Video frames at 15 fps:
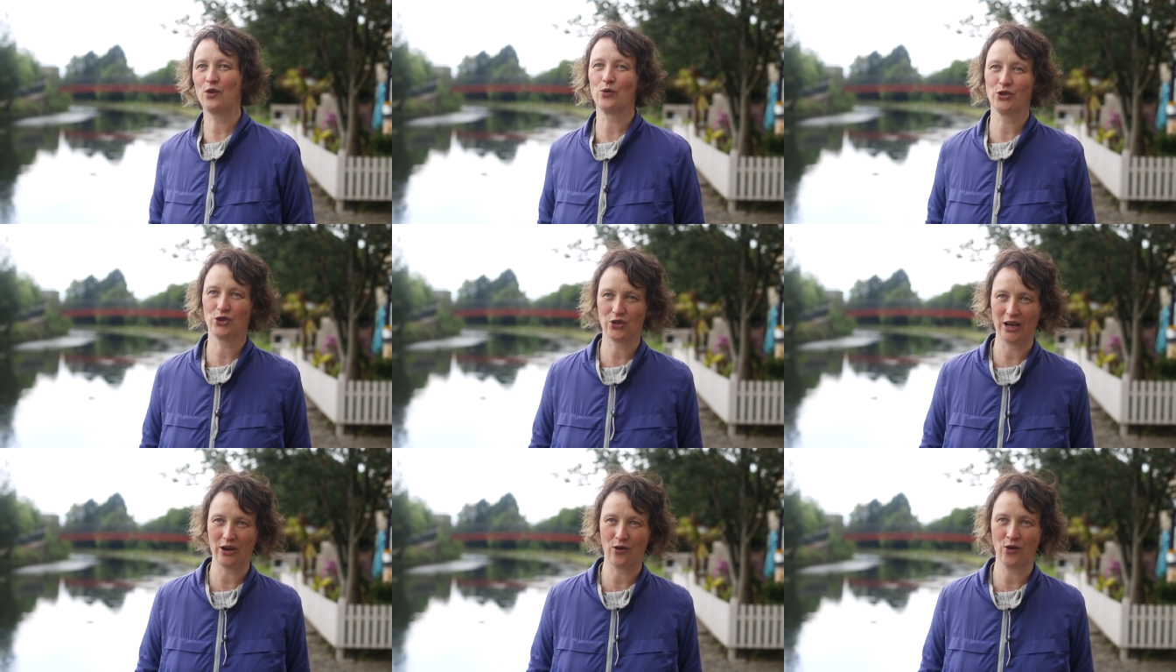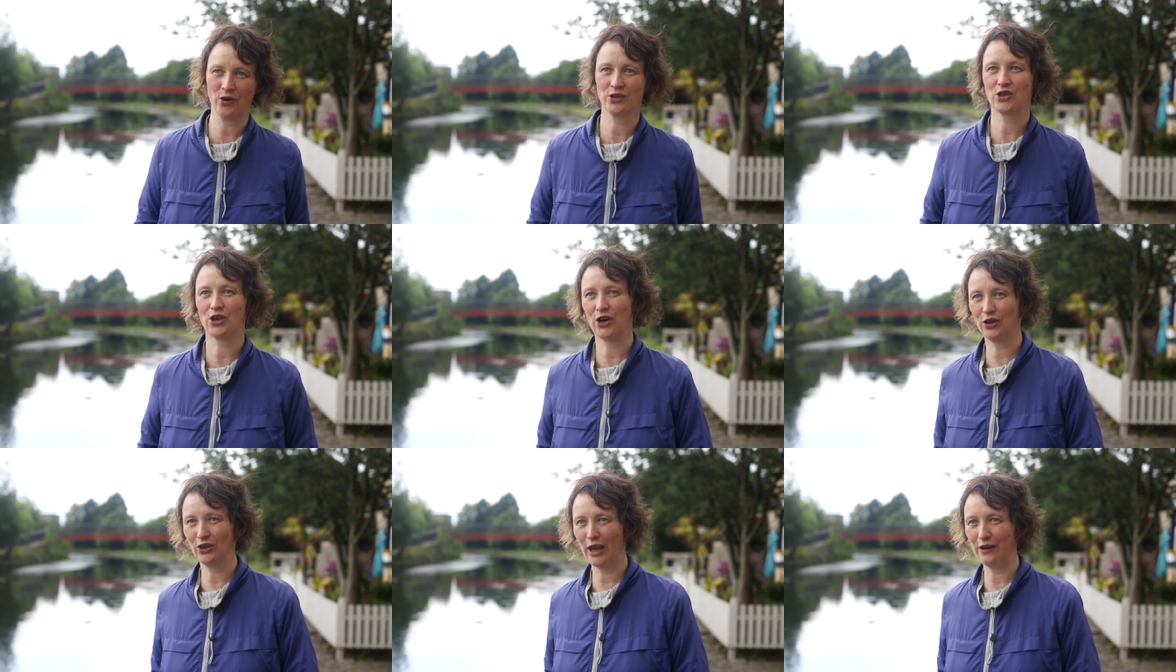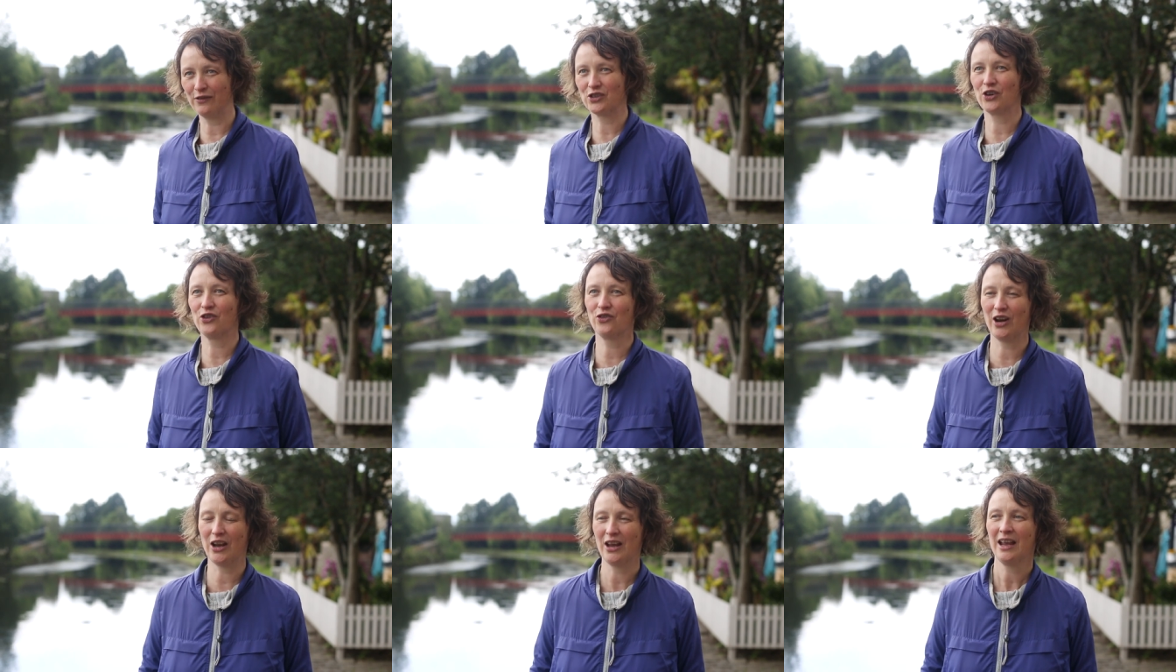go straight on, turn left,
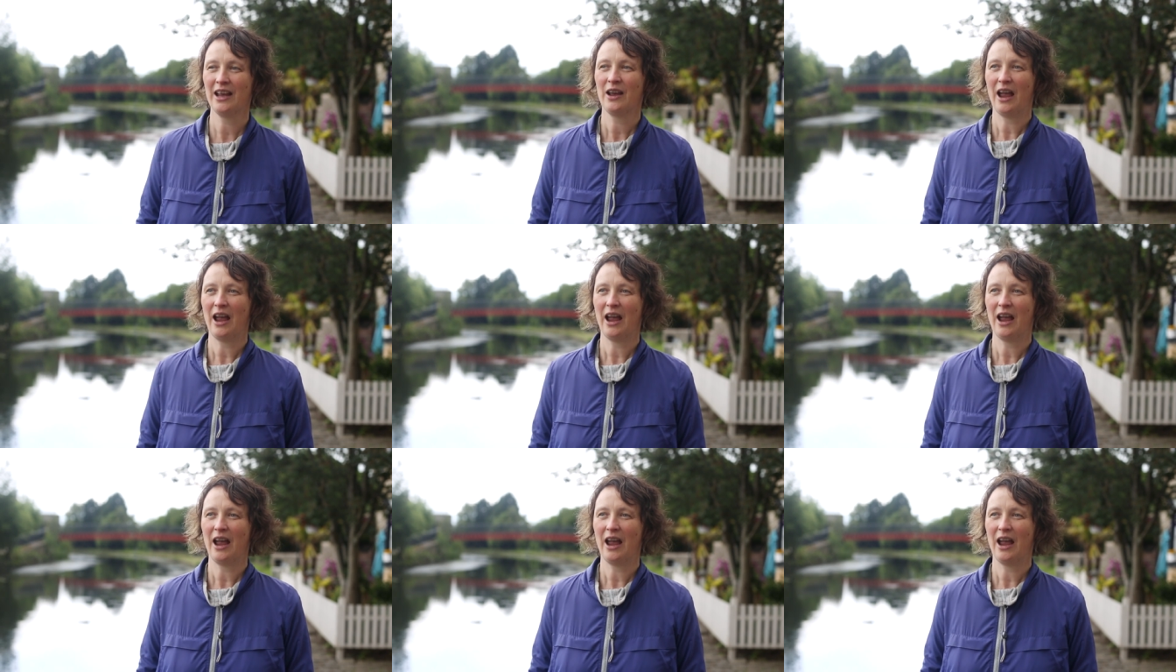turn right,